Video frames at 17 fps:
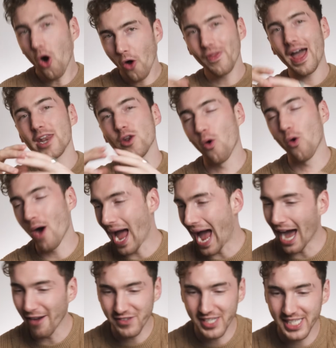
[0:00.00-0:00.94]
On that note, I
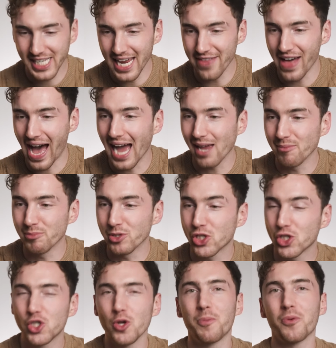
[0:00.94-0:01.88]
have to say that I'm
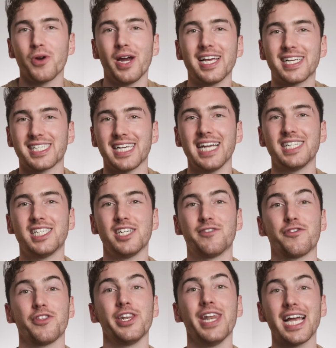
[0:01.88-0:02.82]
super excited
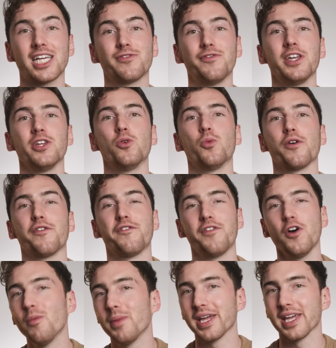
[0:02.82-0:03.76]
for the next video we're
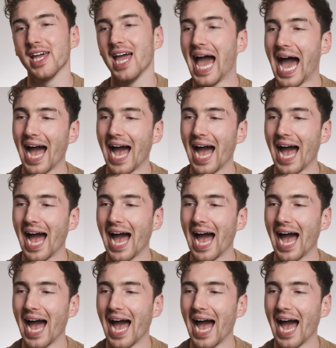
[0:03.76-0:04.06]
filming